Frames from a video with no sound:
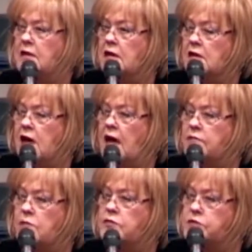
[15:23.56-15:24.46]

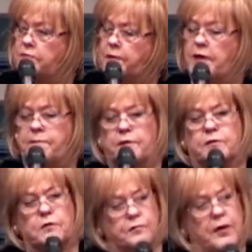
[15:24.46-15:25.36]
God wants a people
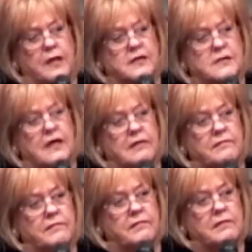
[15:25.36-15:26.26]
to praise Him.
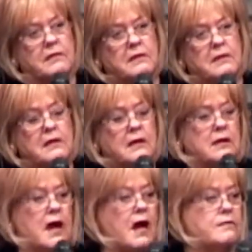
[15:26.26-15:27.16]

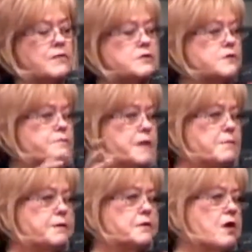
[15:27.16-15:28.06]
God wants a
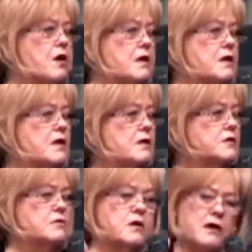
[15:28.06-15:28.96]
people, darling,
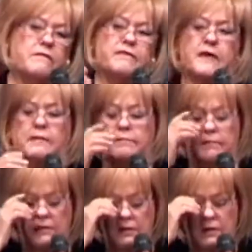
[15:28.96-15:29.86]
to love Him.
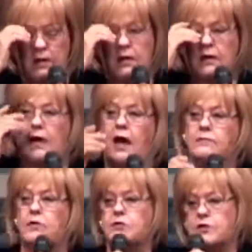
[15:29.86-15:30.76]

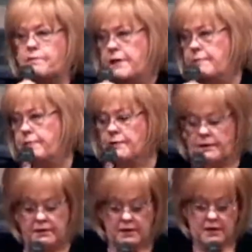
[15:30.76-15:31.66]
God wants a
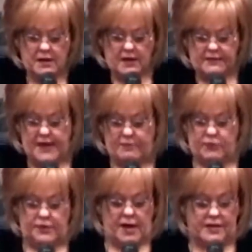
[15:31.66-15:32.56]
people that
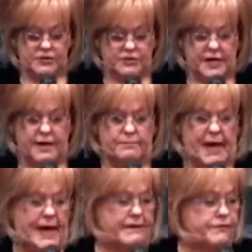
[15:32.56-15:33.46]
will not stand
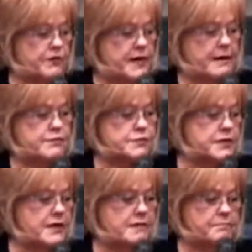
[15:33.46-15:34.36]
back if your neighbor's
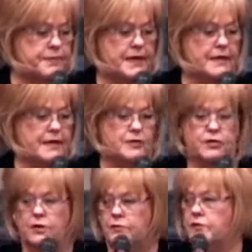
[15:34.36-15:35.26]
getting beat and you
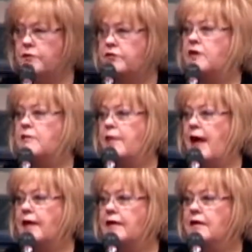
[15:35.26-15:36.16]
don't do a thing
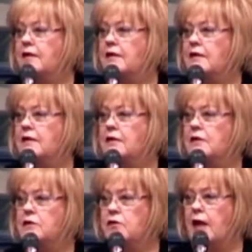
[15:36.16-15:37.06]
about it.
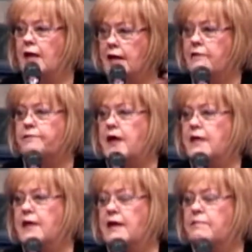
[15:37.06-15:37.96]
You got to help
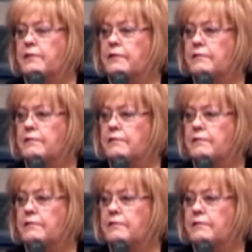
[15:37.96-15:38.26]
that neighbor.